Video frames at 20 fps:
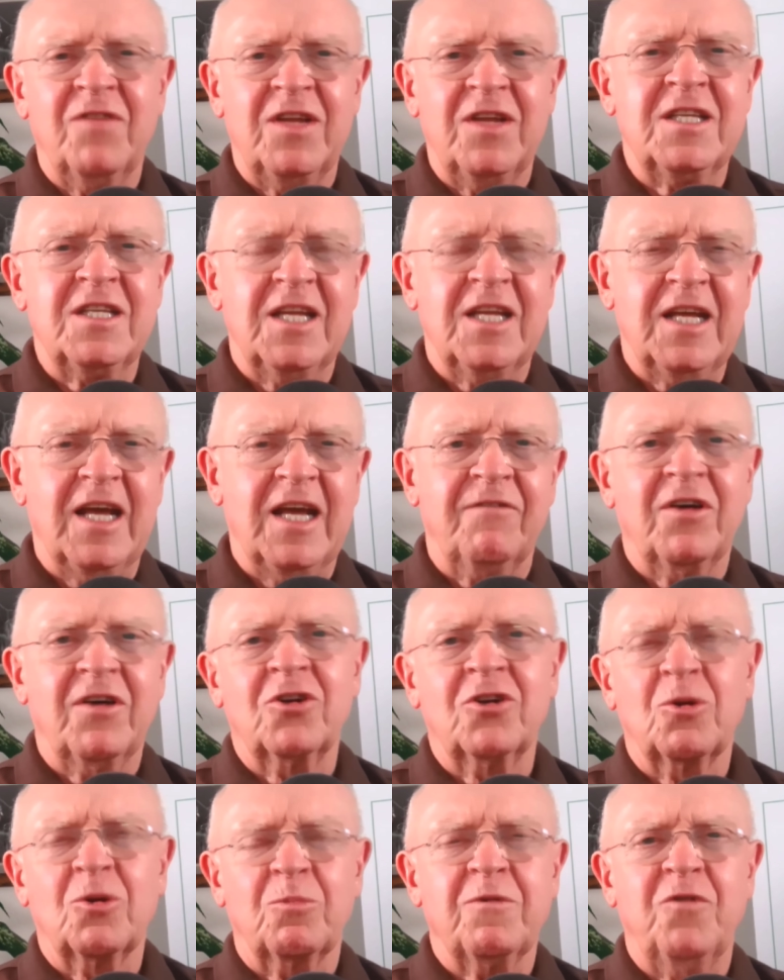VTF
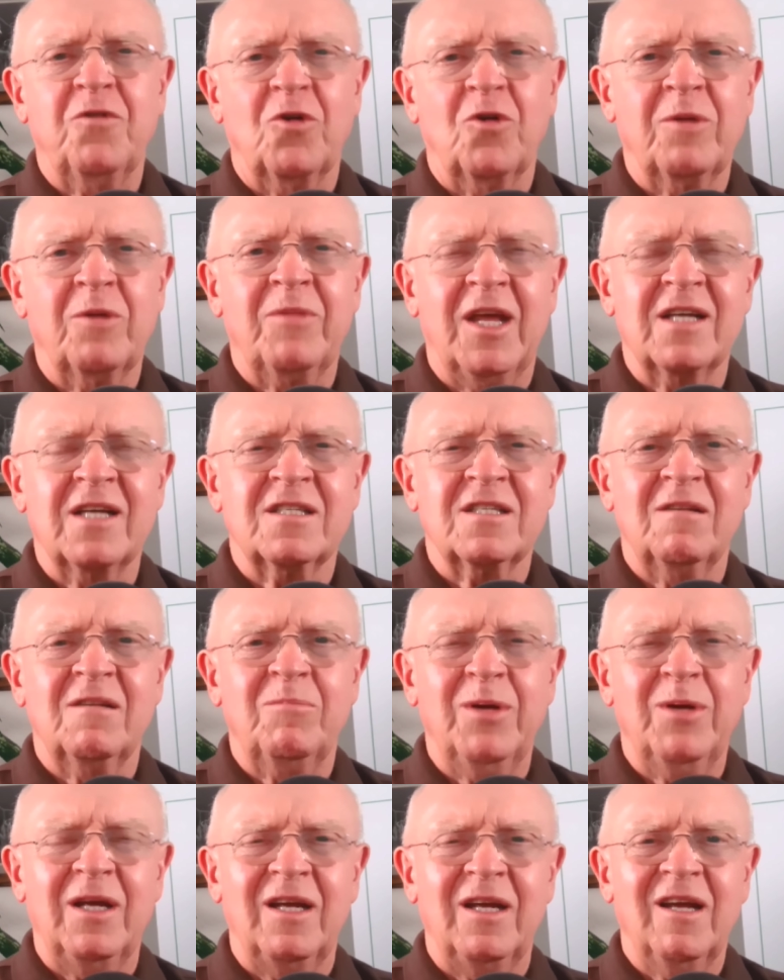underperform the S
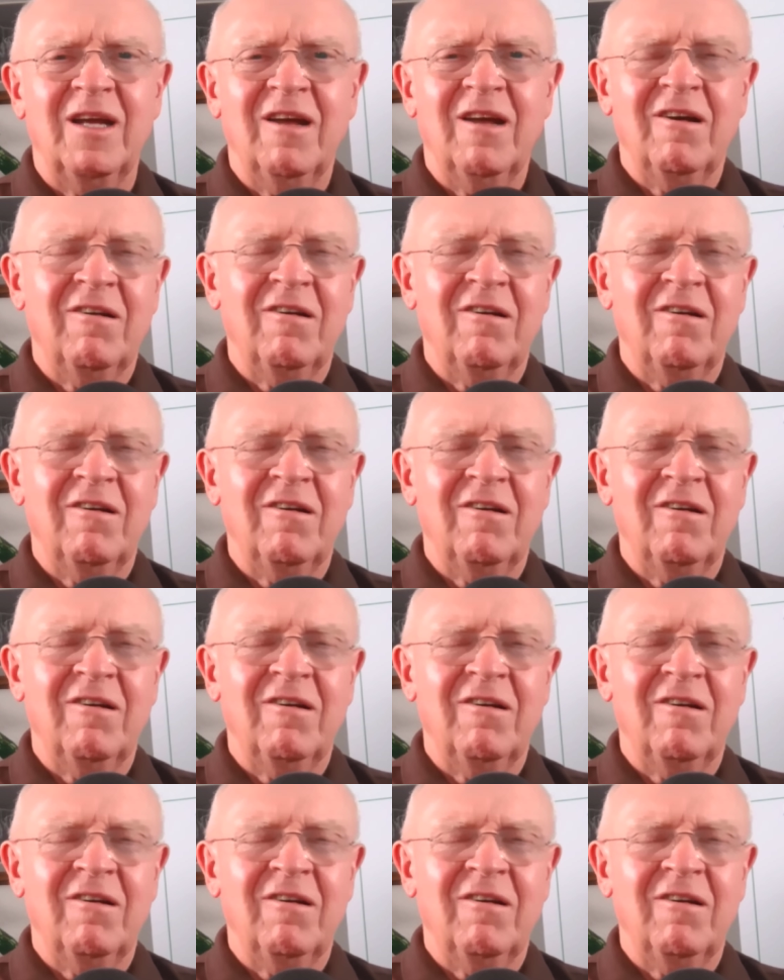and P?